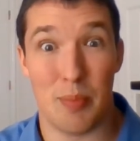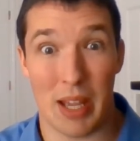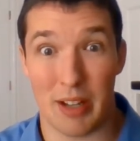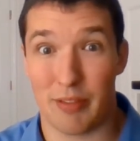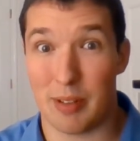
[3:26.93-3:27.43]

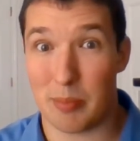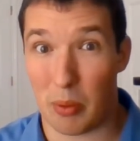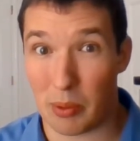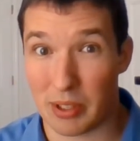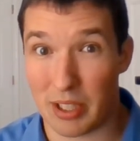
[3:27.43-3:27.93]
benefit
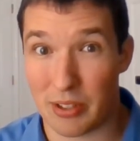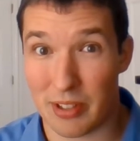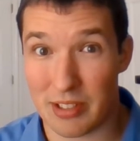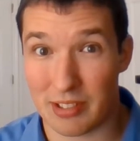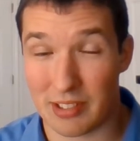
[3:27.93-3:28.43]
poor
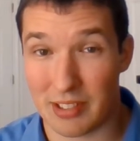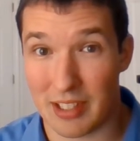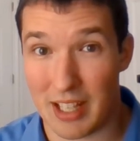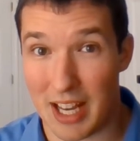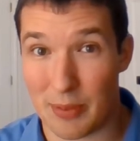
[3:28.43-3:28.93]
countries
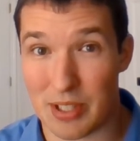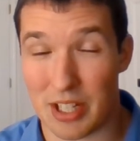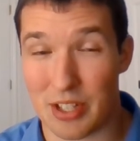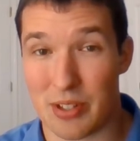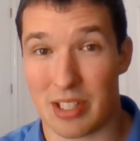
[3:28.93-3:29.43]
and
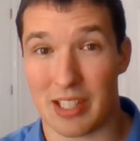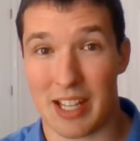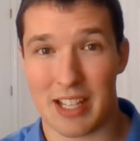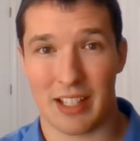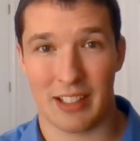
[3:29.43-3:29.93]
rich countries
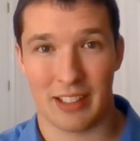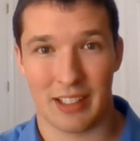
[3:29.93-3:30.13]
alike.